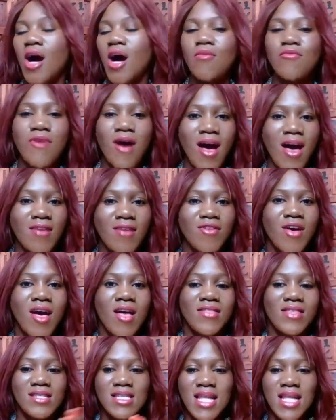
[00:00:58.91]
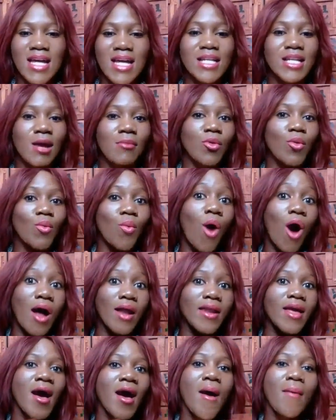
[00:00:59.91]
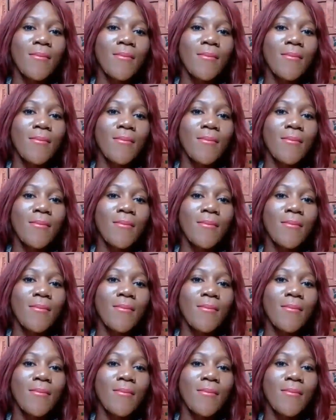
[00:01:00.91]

top 5, this is like number 1.